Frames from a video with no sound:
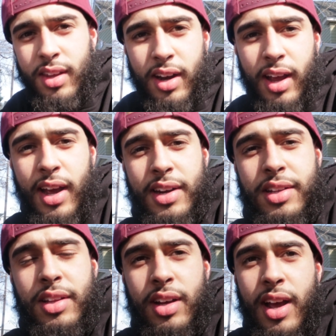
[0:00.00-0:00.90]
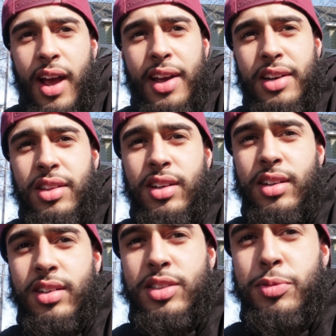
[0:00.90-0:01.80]
and I added
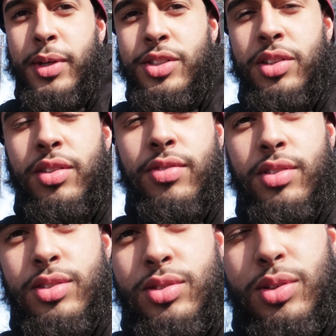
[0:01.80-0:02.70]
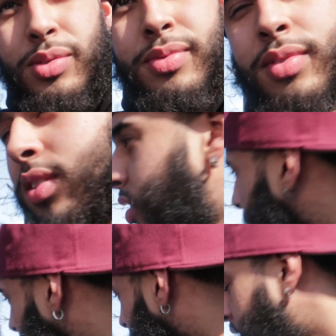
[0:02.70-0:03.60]
the spacer in the front, so
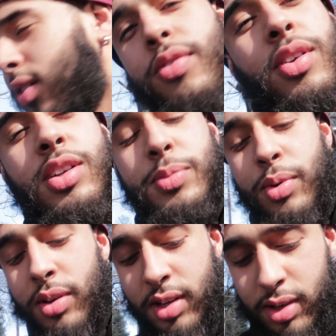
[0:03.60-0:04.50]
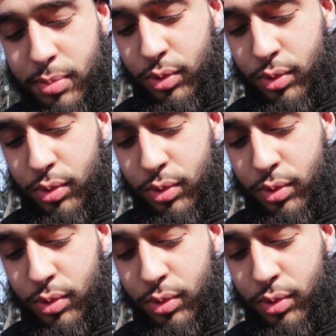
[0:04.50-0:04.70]
the front is poking out